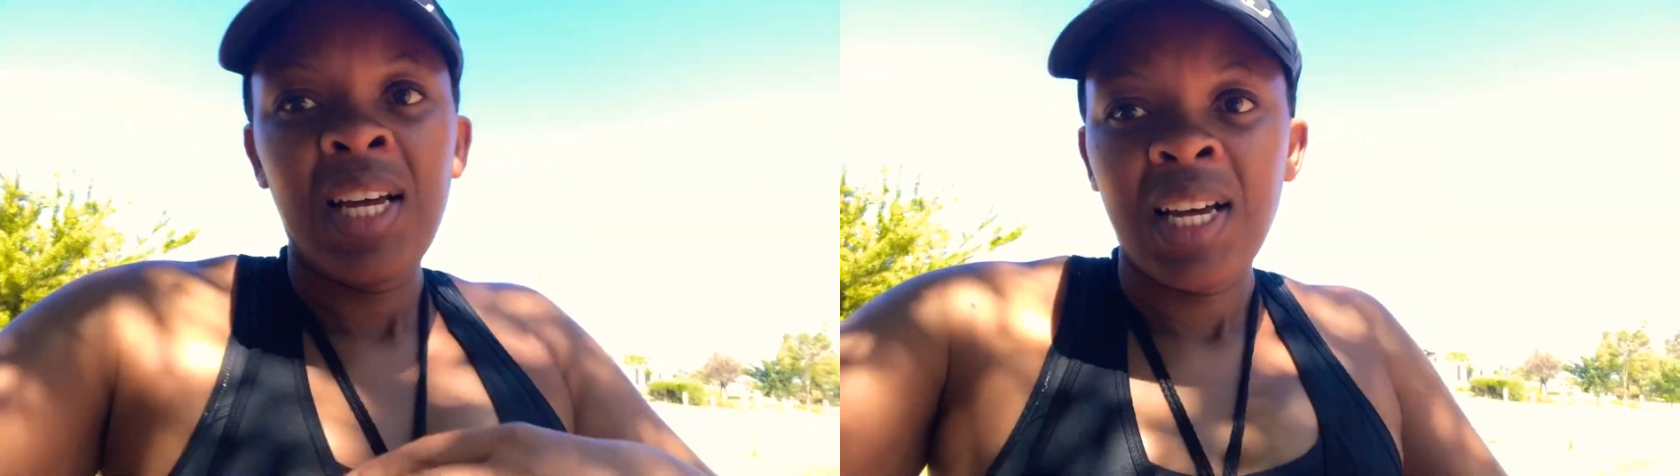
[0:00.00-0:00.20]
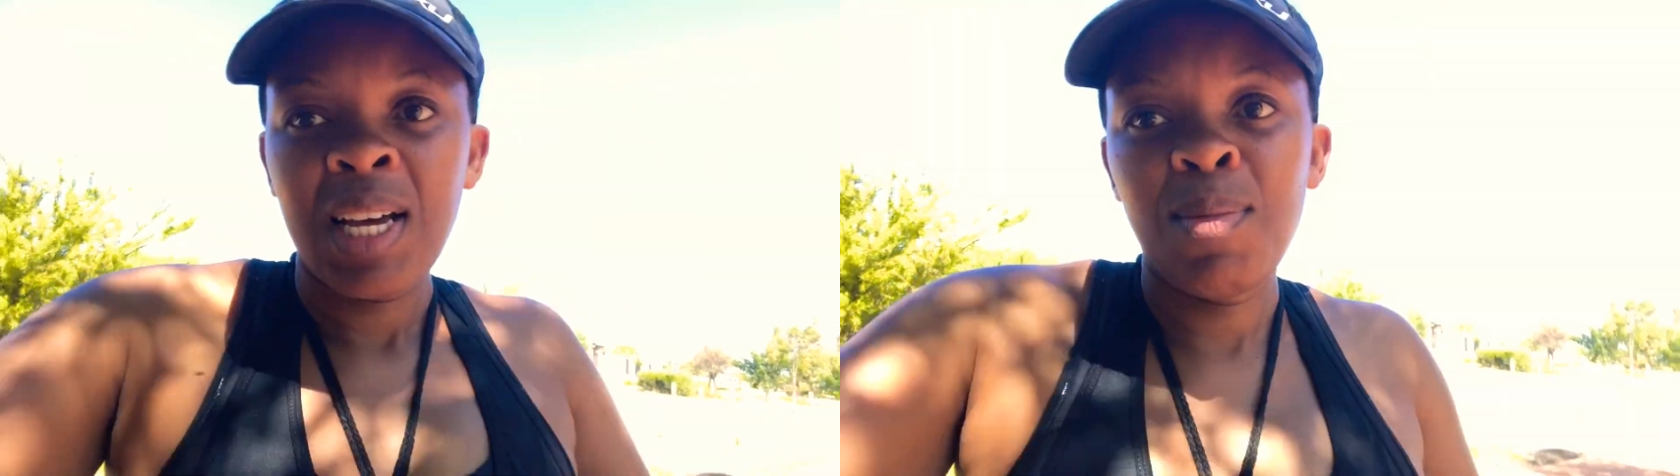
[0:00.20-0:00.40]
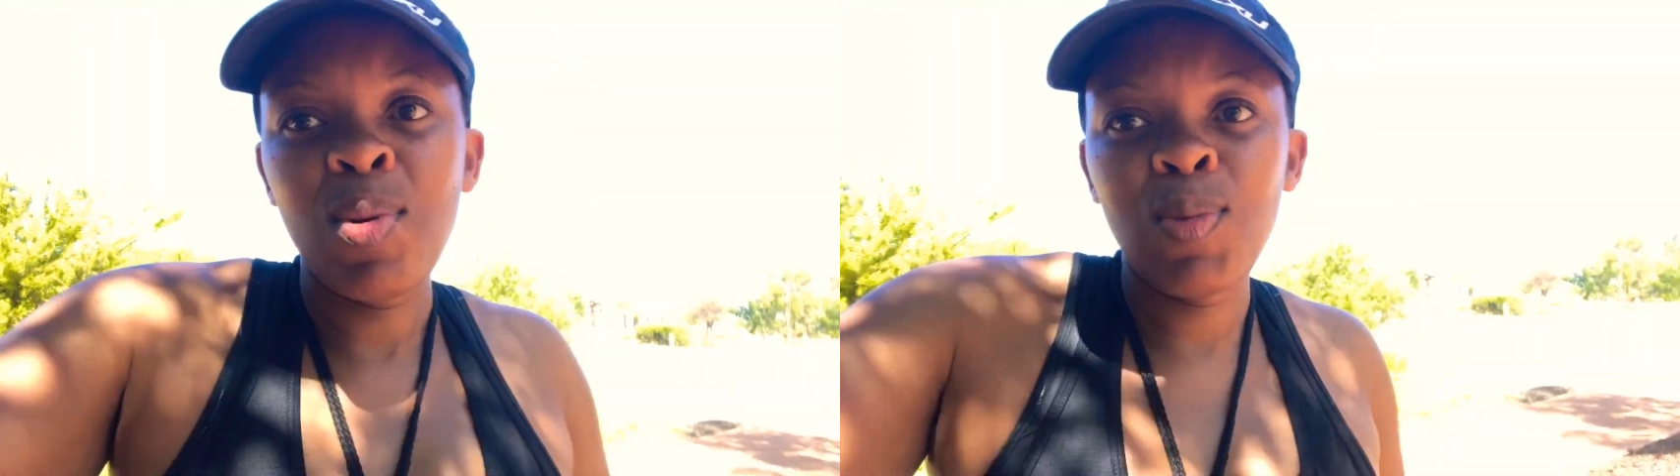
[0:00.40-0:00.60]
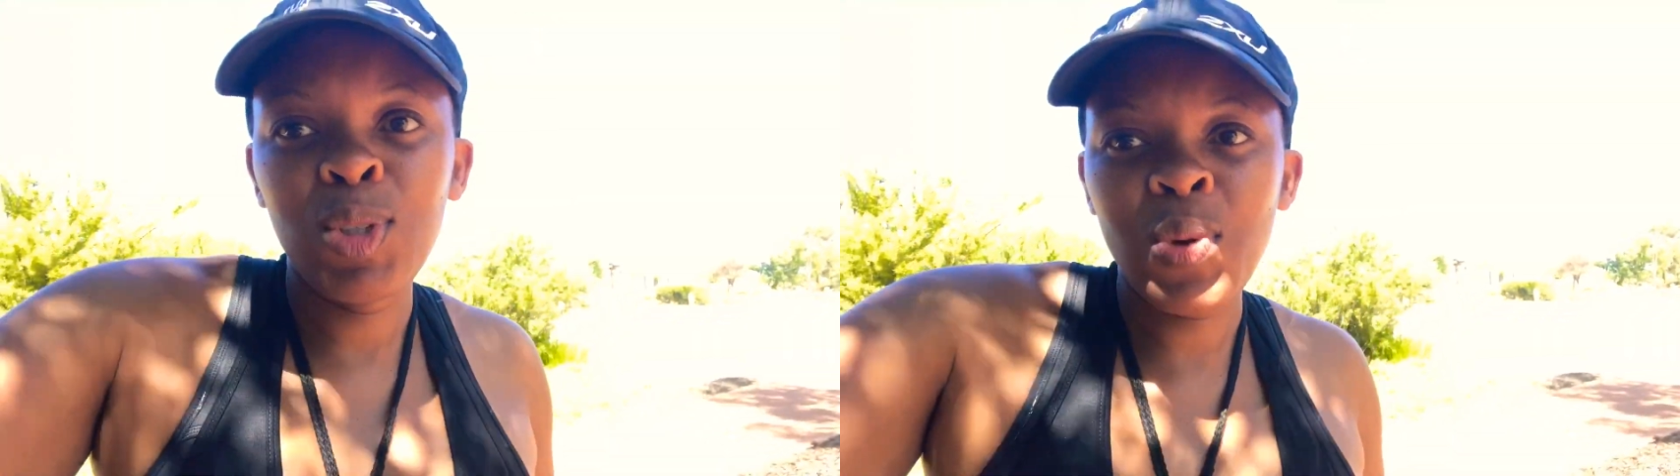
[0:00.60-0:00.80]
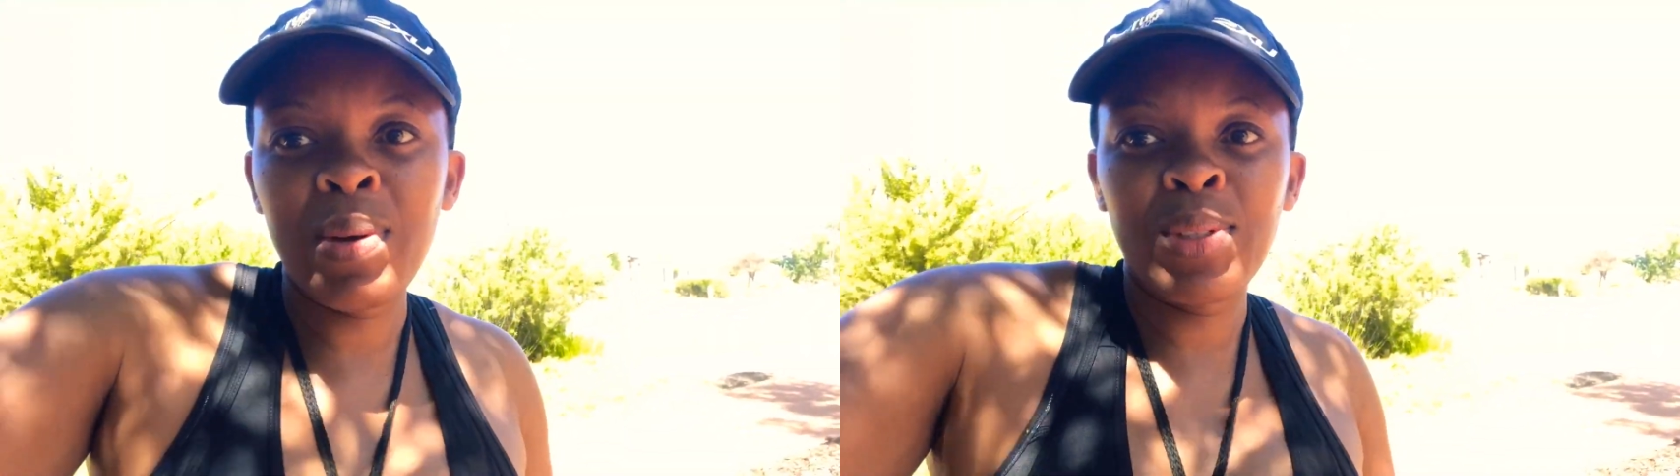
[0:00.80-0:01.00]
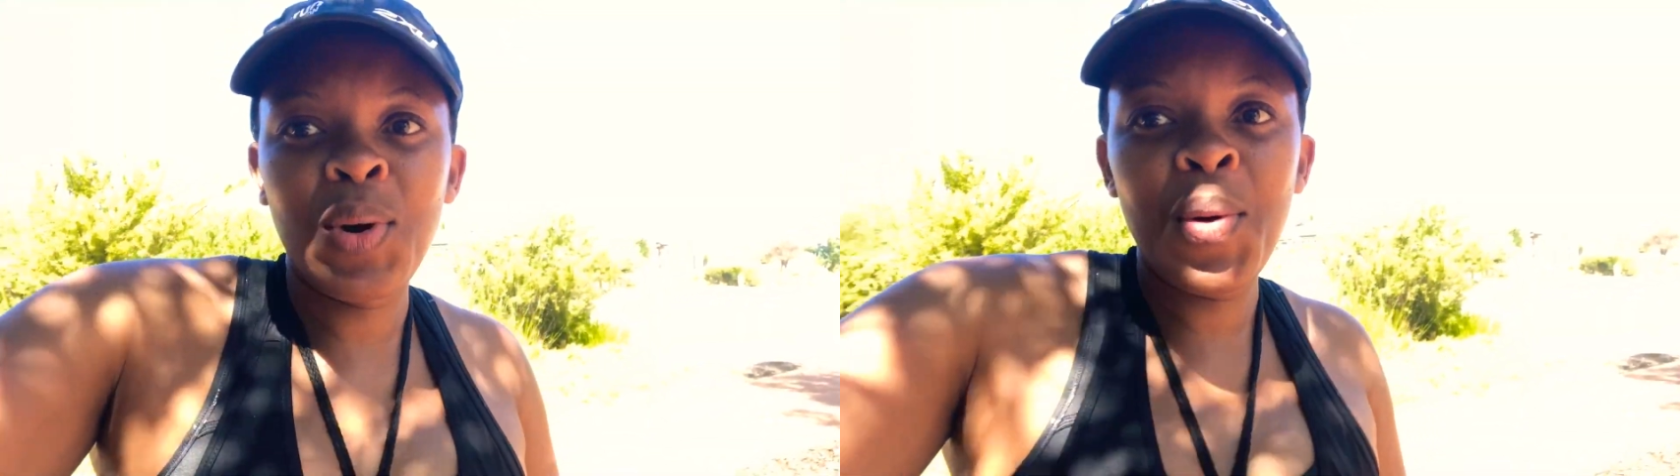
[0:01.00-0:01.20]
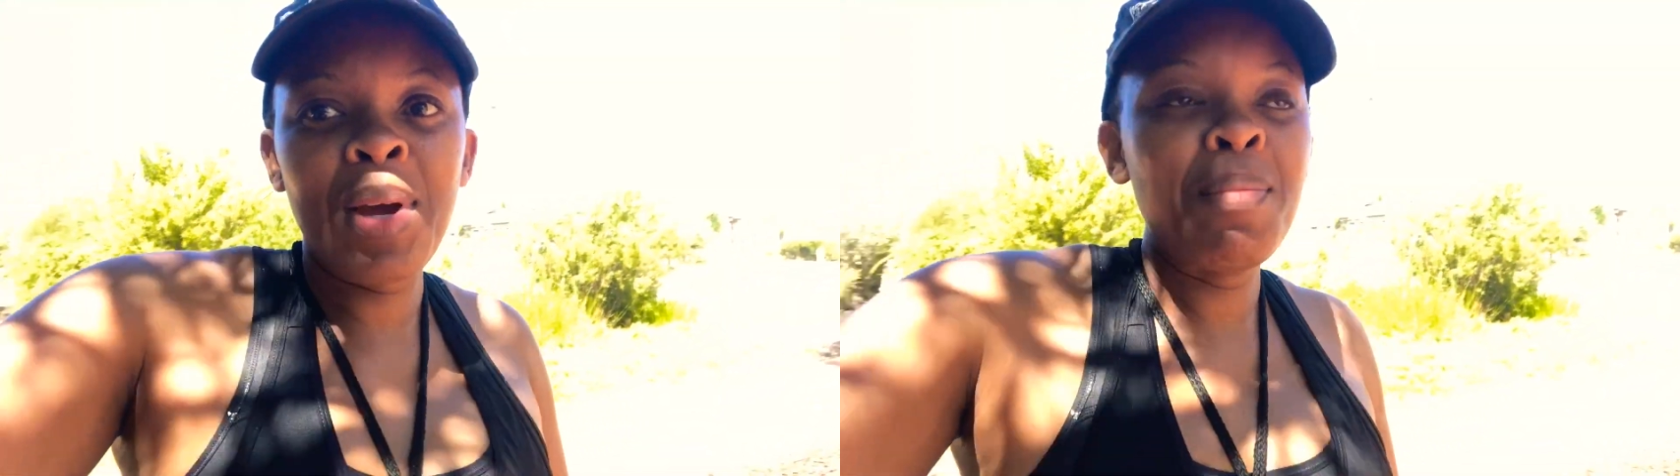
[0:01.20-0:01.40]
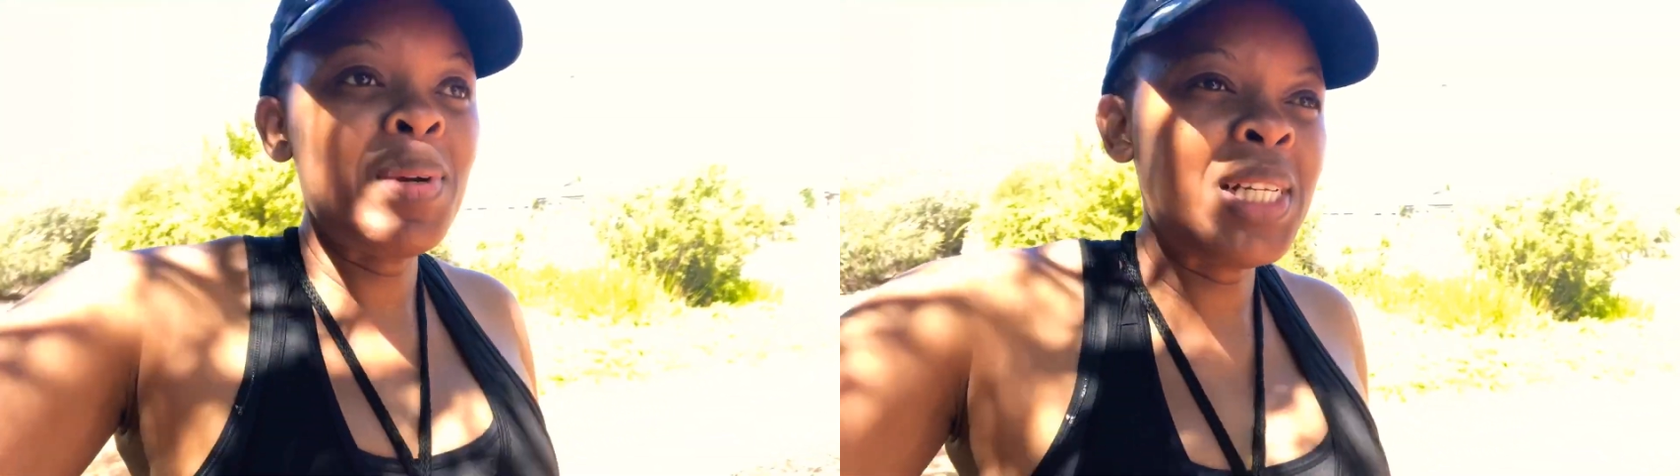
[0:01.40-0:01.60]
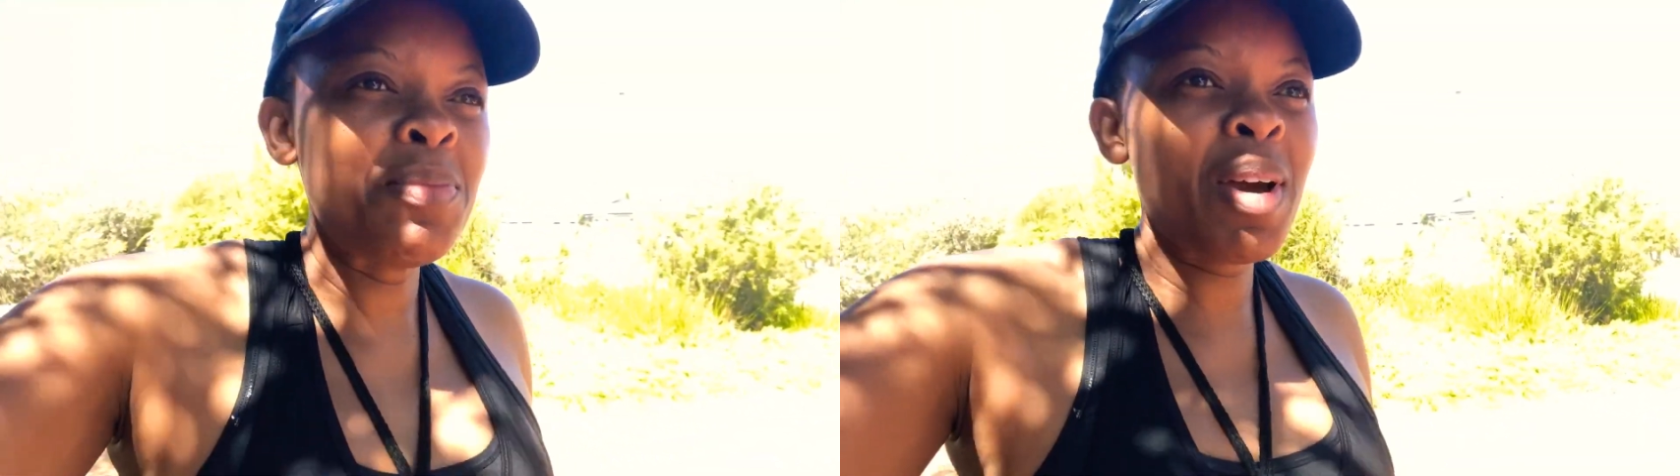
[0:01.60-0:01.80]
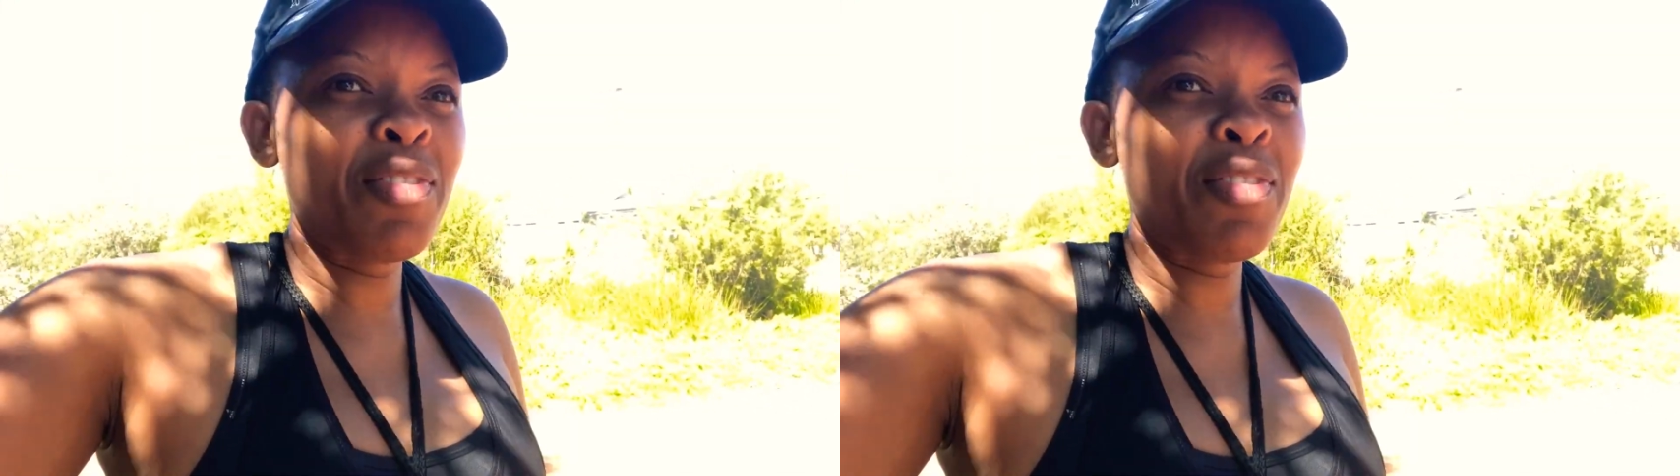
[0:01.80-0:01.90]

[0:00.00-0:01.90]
I'm almost where I was going. I'm meeting my